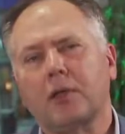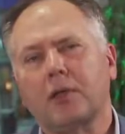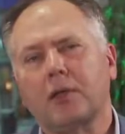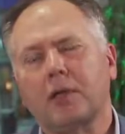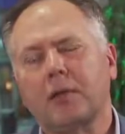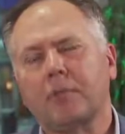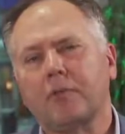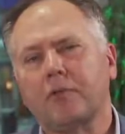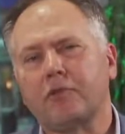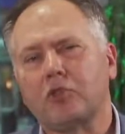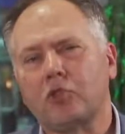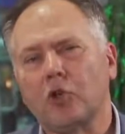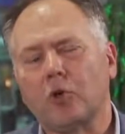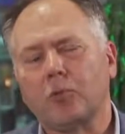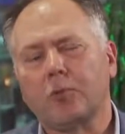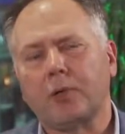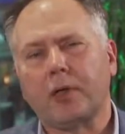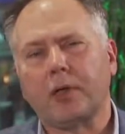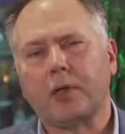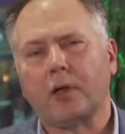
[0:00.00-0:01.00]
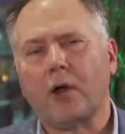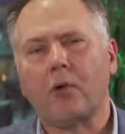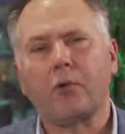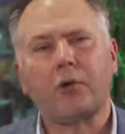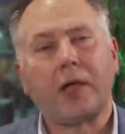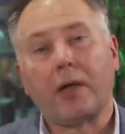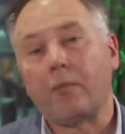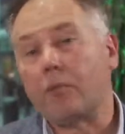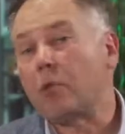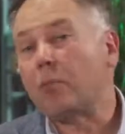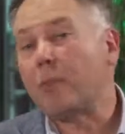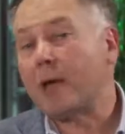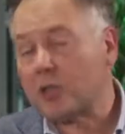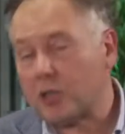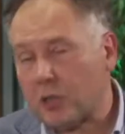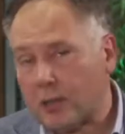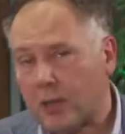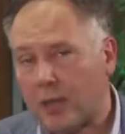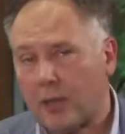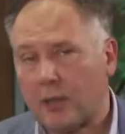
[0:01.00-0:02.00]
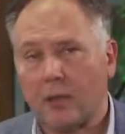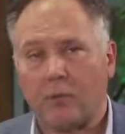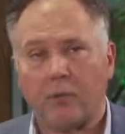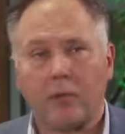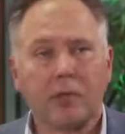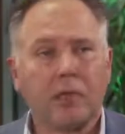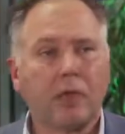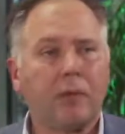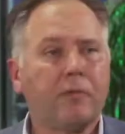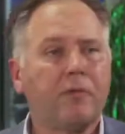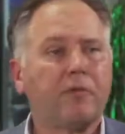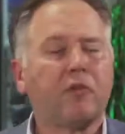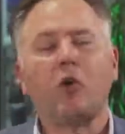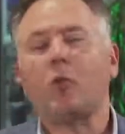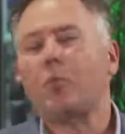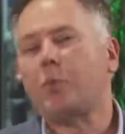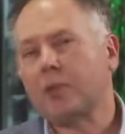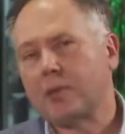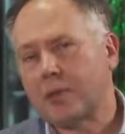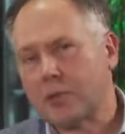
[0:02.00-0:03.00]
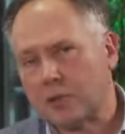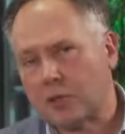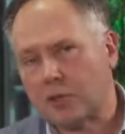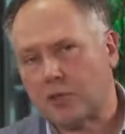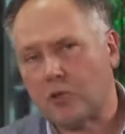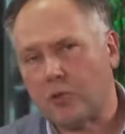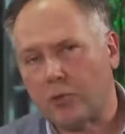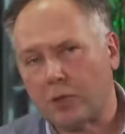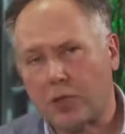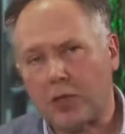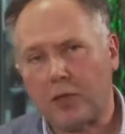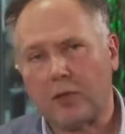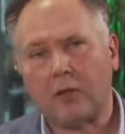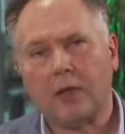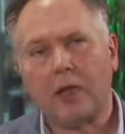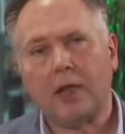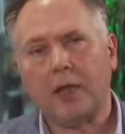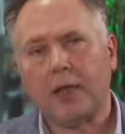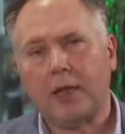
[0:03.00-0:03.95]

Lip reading: type of job, and how can we measure that, and what type of competences do we need